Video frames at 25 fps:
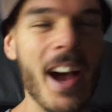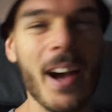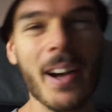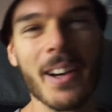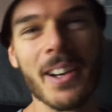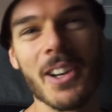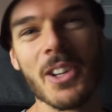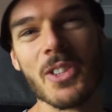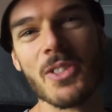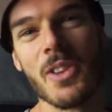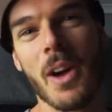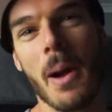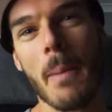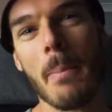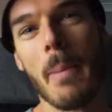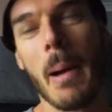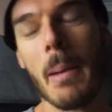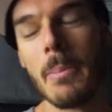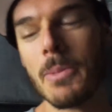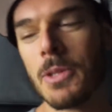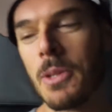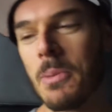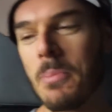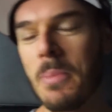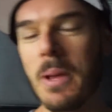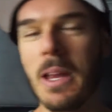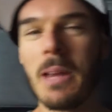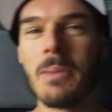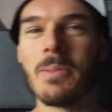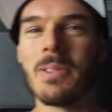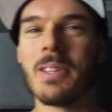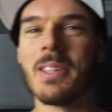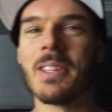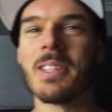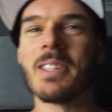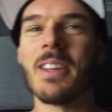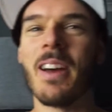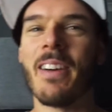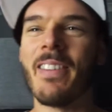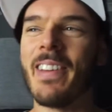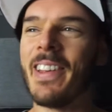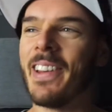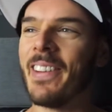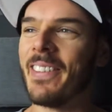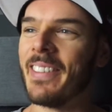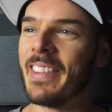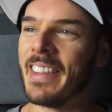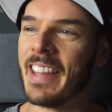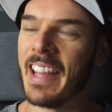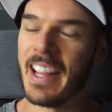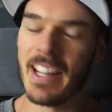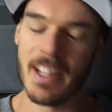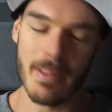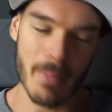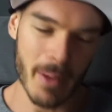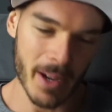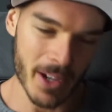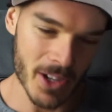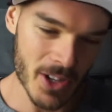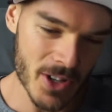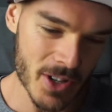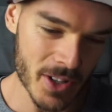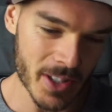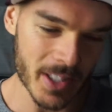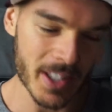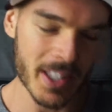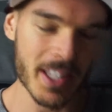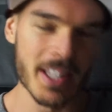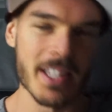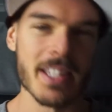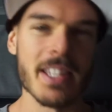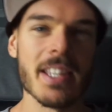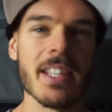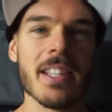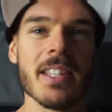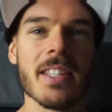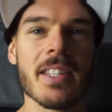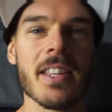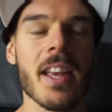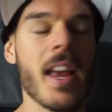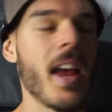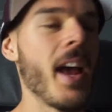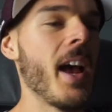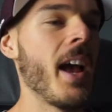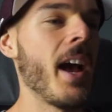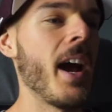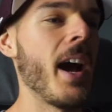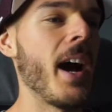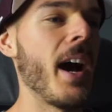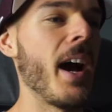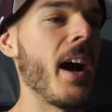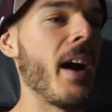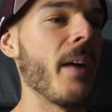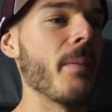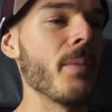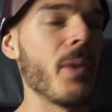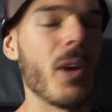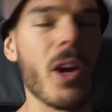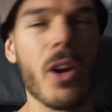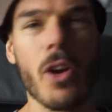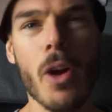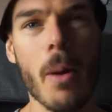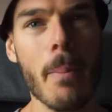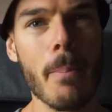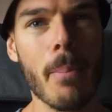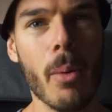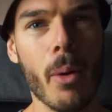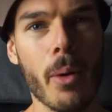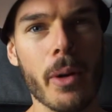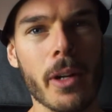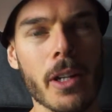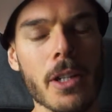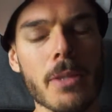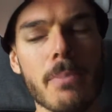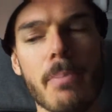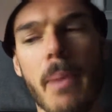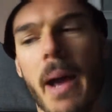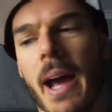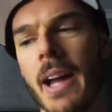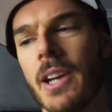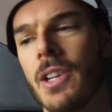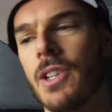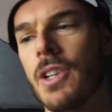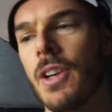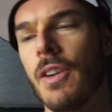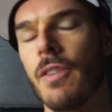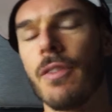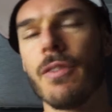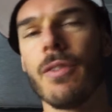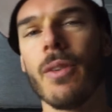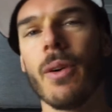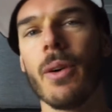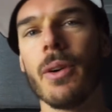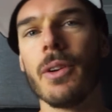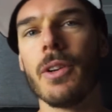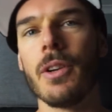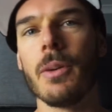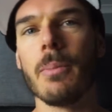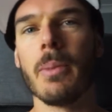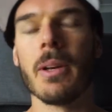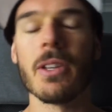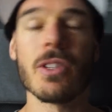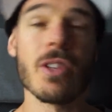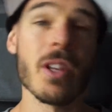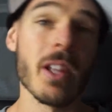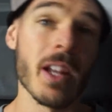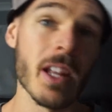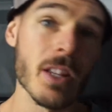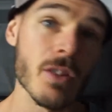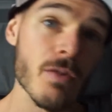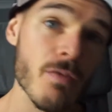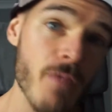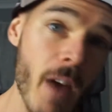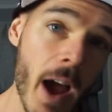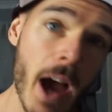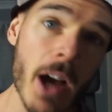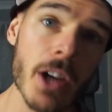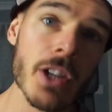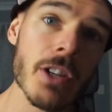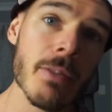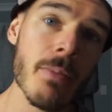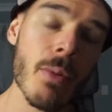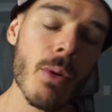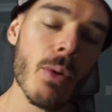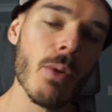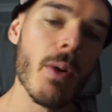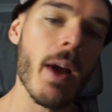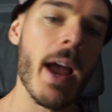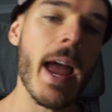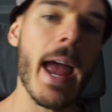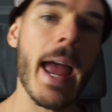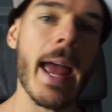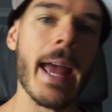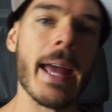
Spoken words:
I'm going to try and pump some memes and stuff here and there to make sure that this is not boring as batshit for you, but so that it's valuable.